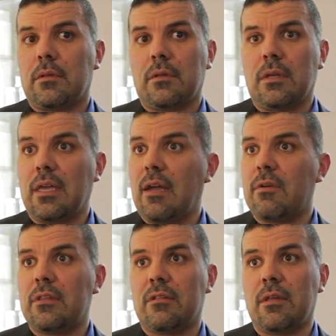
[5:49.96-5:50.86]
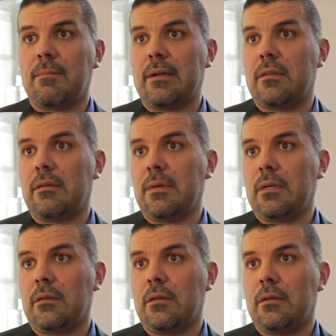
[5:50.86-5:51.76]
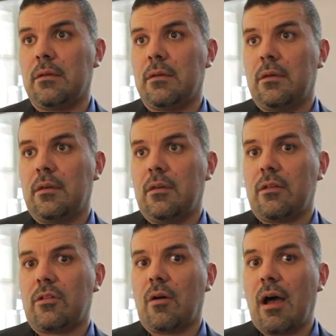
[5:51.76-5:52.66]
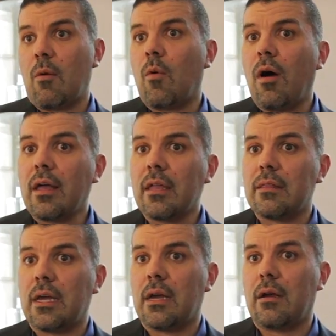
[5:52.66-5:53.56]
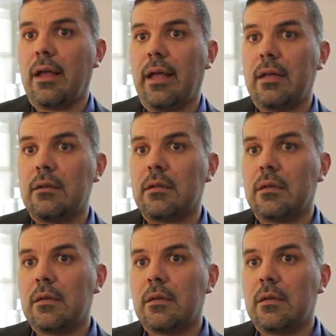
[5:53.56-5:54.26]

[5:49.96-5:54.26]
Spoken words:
He can't read the same better than me. So I walk in there, and